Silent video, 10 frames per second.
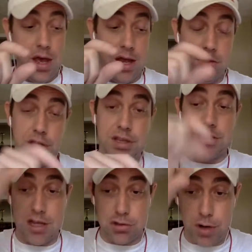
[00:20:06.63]
and look at the
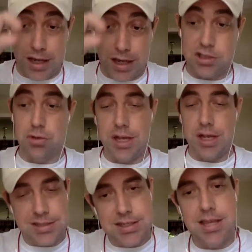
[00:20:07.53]
sales rank history
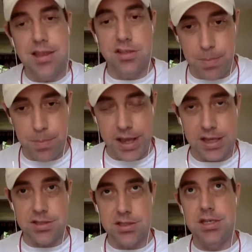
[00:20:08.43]
and see the
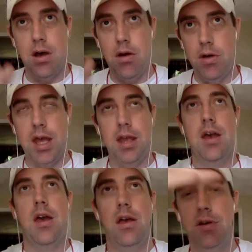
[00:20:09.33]
spikes and see, okay,
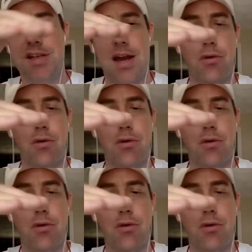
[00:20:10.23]
well, it's got a